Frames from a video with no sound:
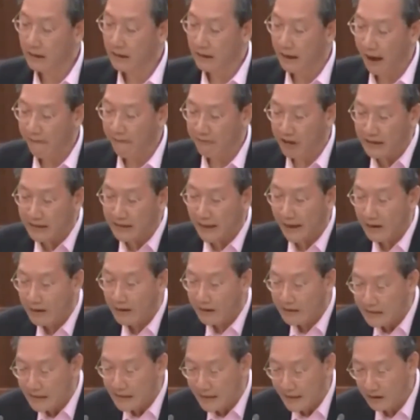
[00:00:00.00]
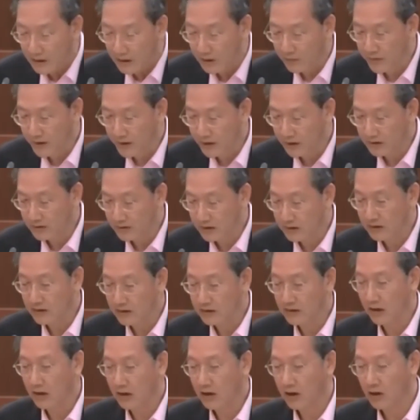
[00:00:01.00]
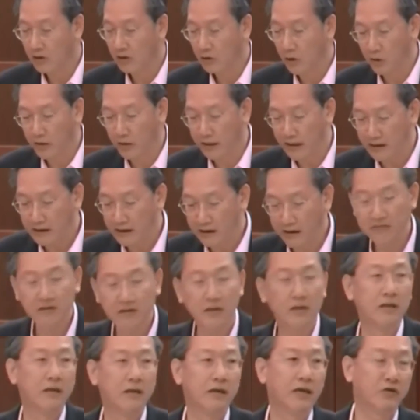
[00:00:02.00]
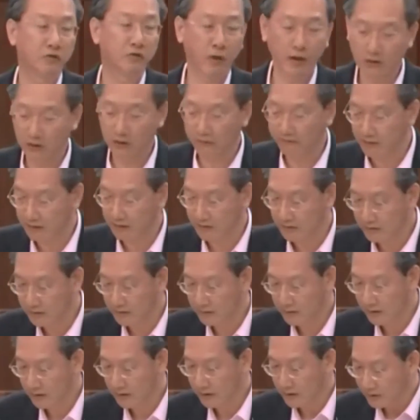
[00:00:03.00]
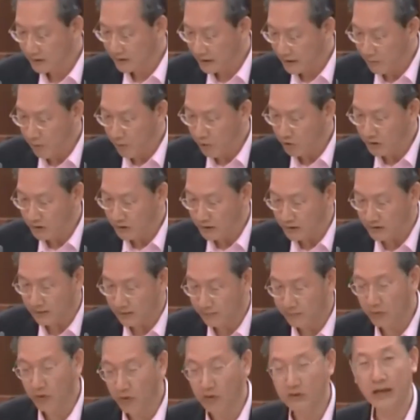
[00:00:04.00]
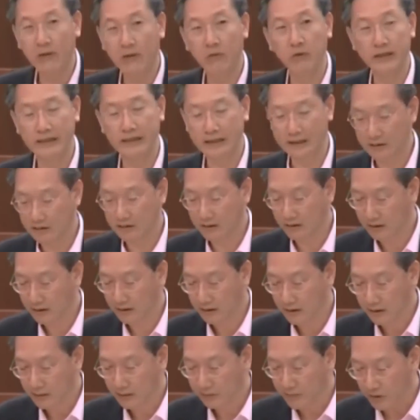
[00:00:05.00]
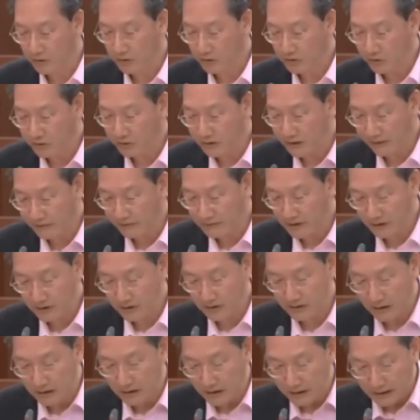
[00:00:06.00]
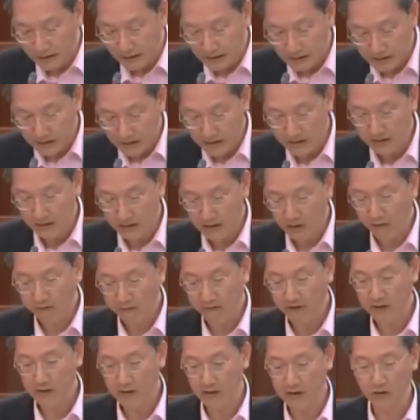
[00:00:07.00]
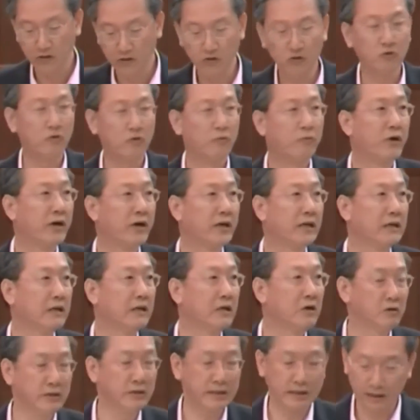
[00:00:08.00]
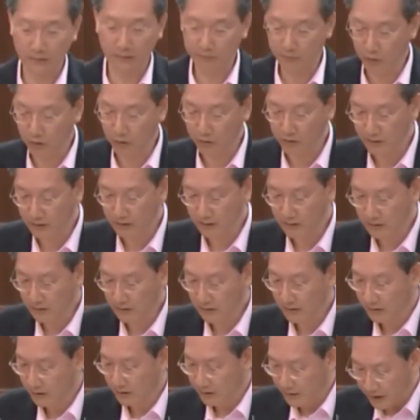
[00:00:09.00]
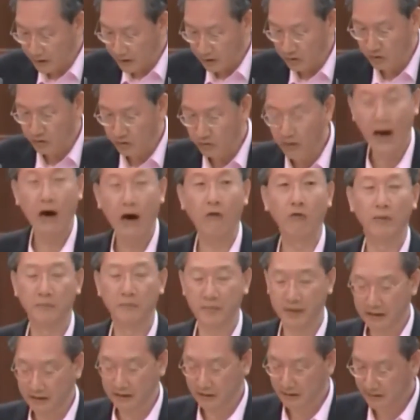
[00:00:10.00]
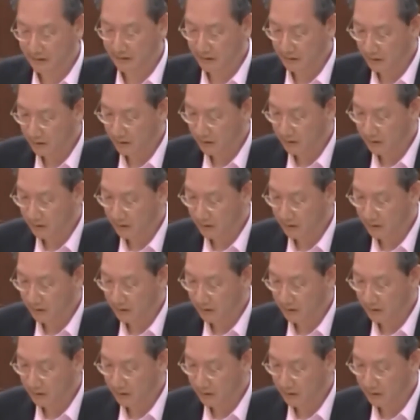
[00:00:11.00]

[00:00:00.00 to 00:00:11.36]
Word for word: Having tightly knit communities not only gives each one of us the emotional support that we need, but also gives us the confidence to bring new Singaporeans into our midst.